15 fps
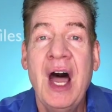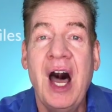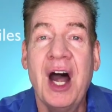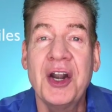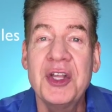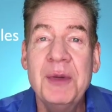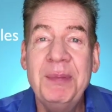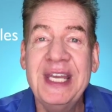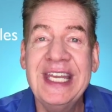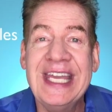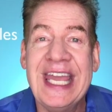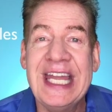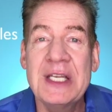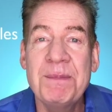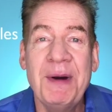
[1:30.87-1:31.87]
are you being
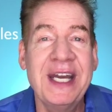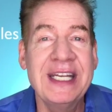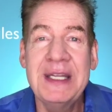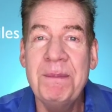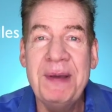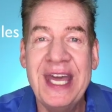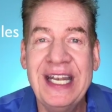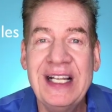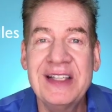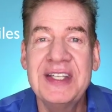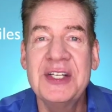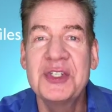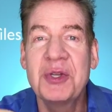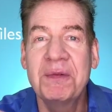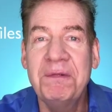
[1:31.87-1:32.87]
hit by any
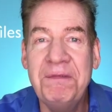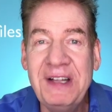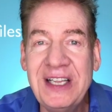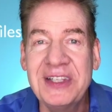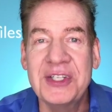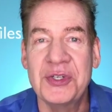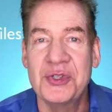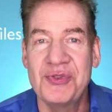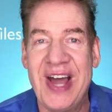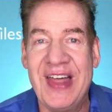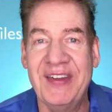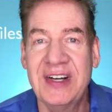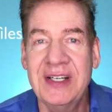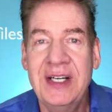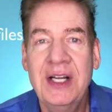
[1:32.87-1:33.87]
penalties or filters
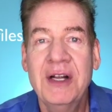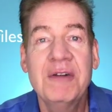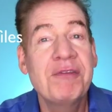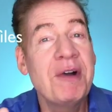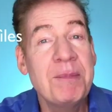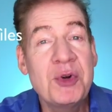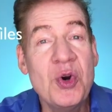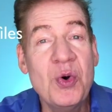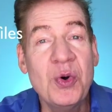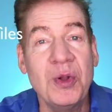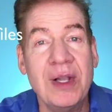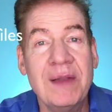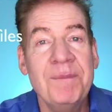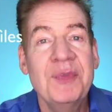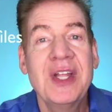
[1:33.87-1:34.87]
rather from
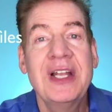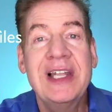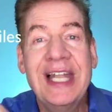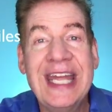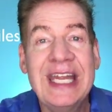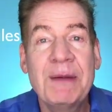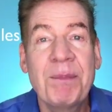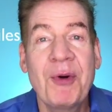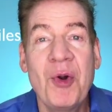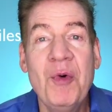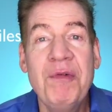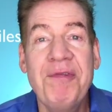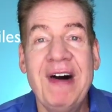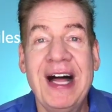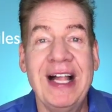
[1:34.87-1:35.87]
Google? Link
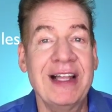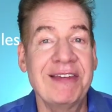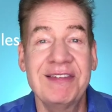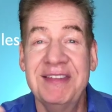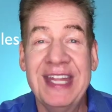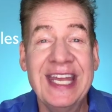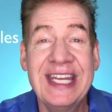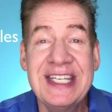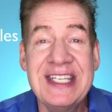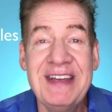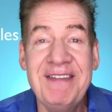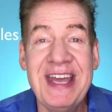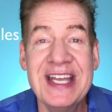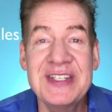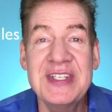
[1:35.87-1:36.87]
profiles,
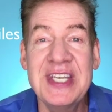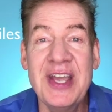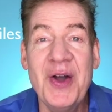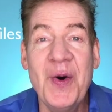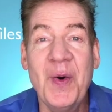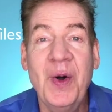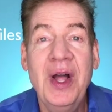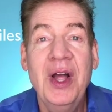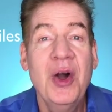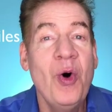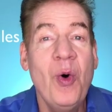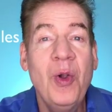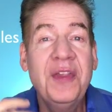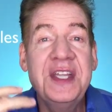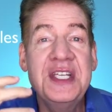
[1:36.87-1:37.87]
negative SEO,
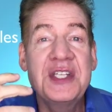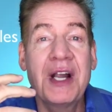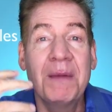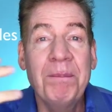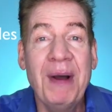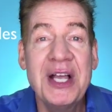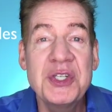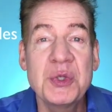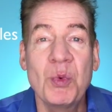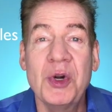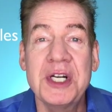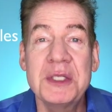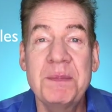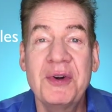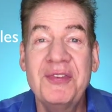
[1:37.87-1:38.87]
all these are
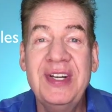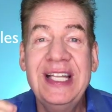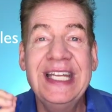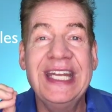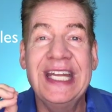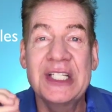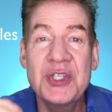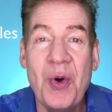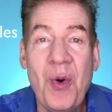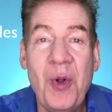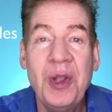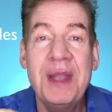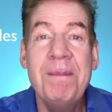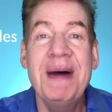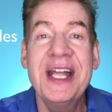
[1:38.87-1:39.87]
buzzwords, but really it's
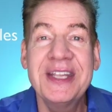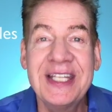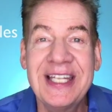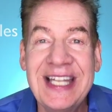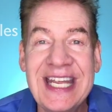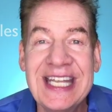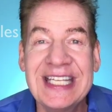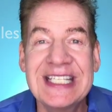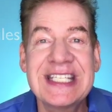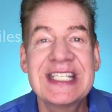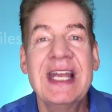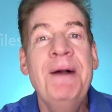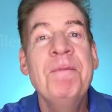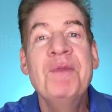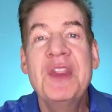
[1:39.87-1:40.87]
all about the links.
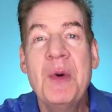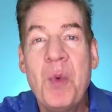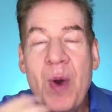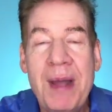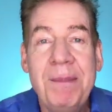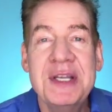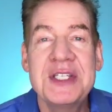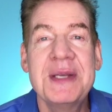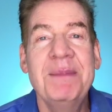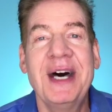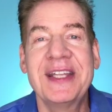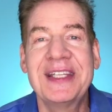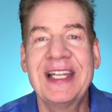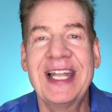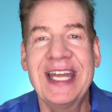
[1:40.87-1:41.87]
The web is
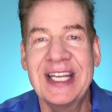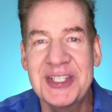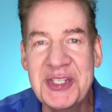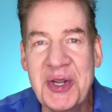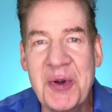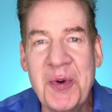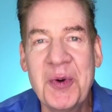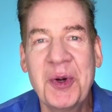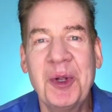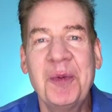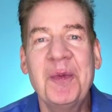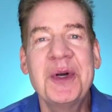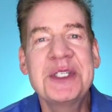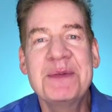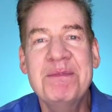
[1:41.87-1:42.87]
about the links. Google
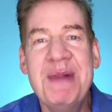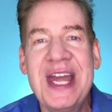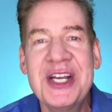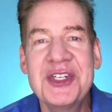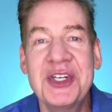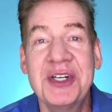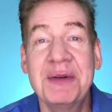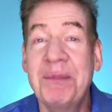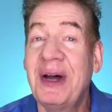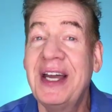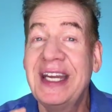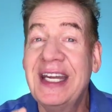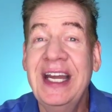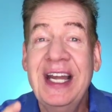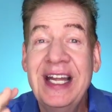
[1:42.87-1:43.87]
was measured
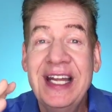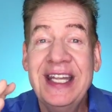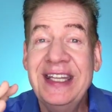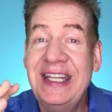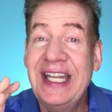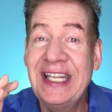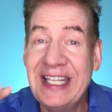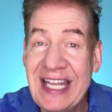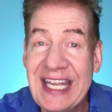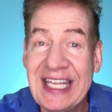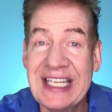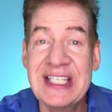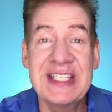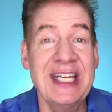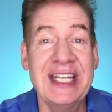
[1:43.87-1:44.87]
by the
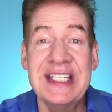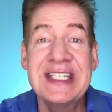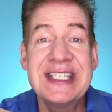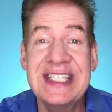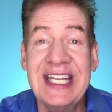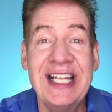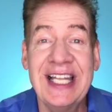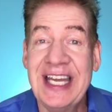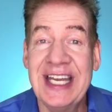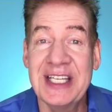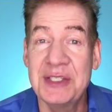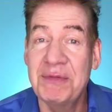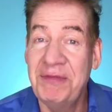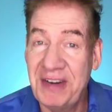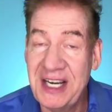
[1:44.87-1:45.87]
links and still
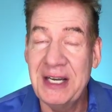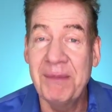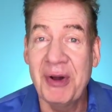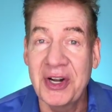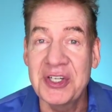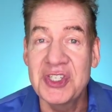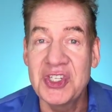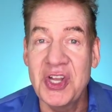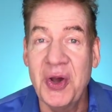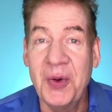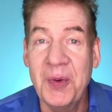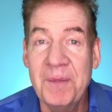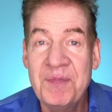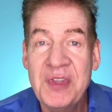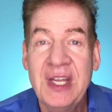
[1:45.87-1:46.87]
is, very much
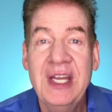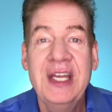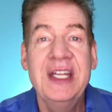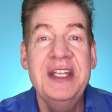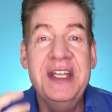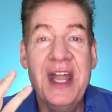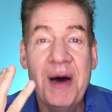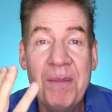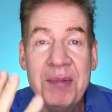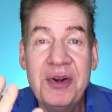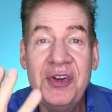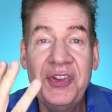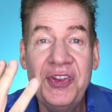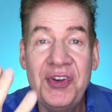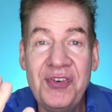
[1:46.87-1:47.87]
so.
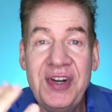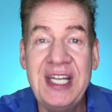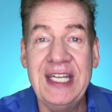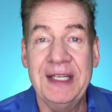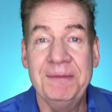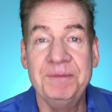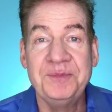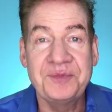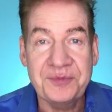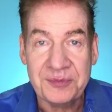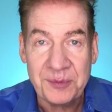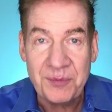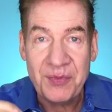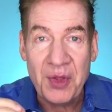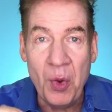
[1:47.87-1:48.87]
Number three,
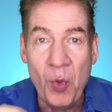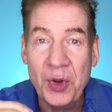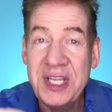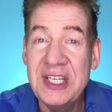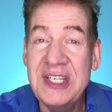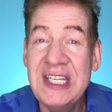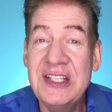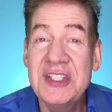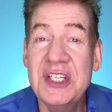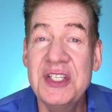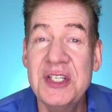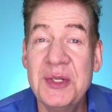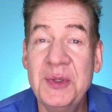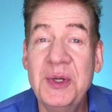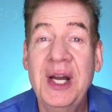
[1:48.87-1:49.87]
what you need to
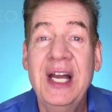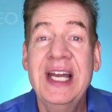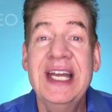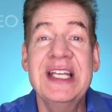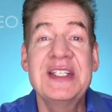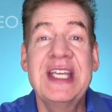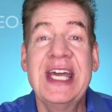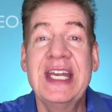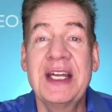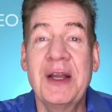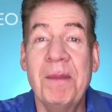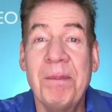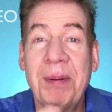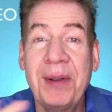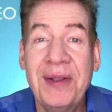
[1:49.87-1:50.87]
do is get a
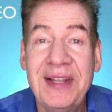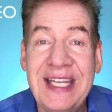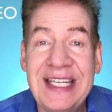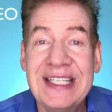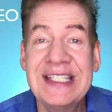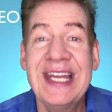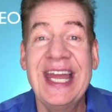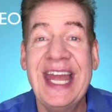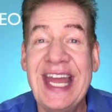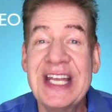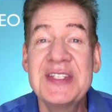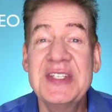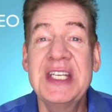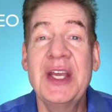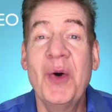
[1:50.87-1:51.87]
complete
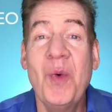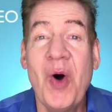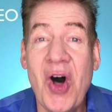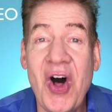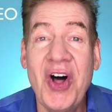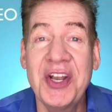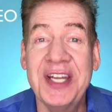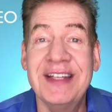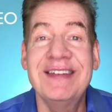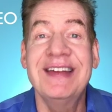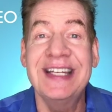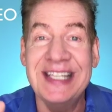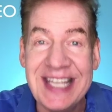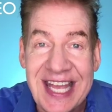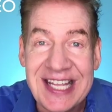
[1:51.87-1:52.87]
SEO audit.
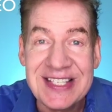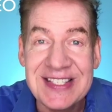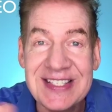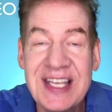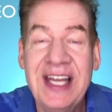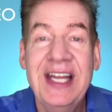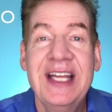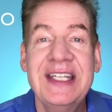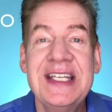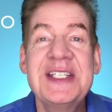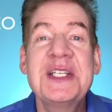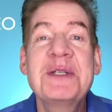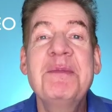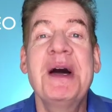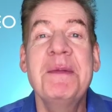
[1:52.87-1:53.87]
And yes, this
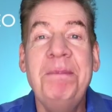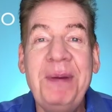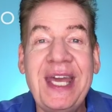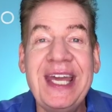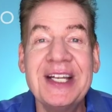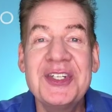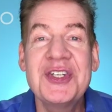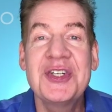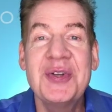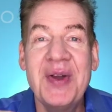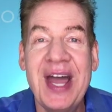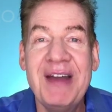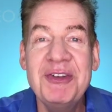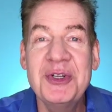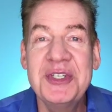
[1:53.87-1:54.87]
is my pitch to
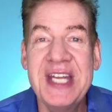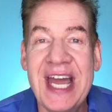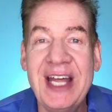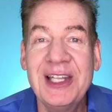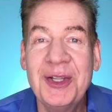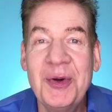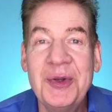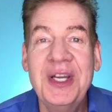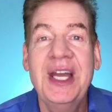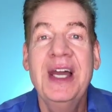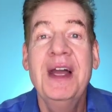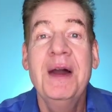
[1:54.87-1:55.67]
have you download